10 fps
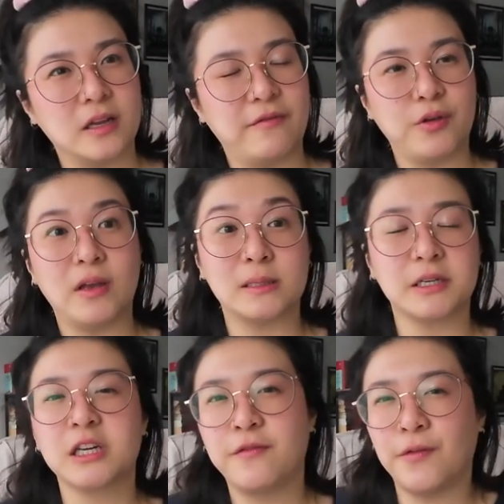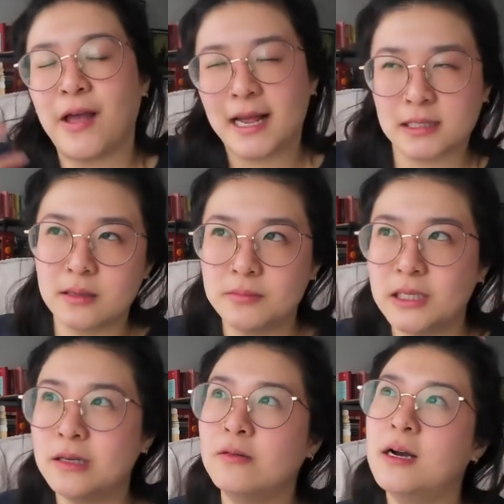if you, especially if you've asked them
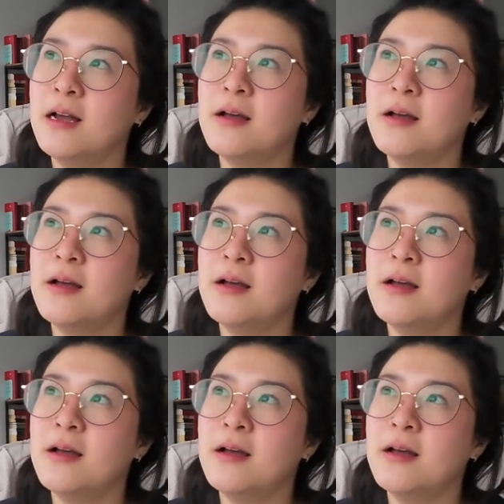to.